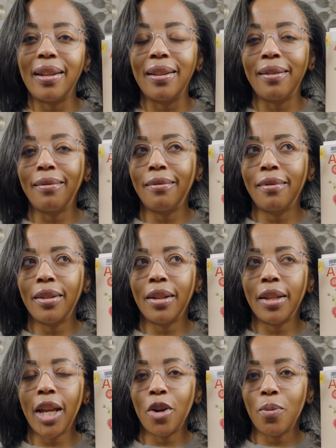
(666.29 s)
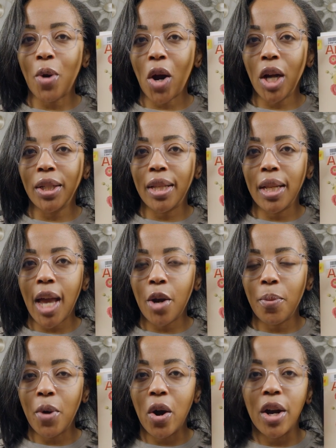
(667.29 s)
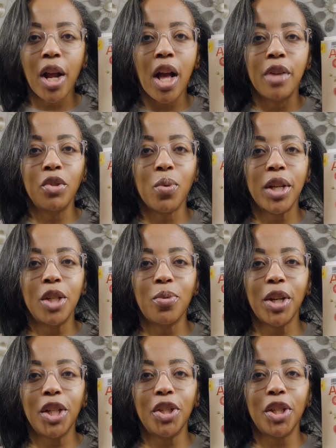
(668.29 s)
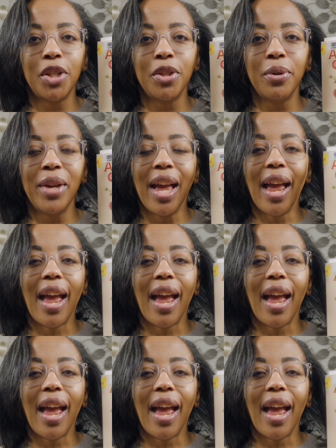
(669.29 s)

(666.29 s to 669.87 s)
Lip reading: in the latter part of 2022,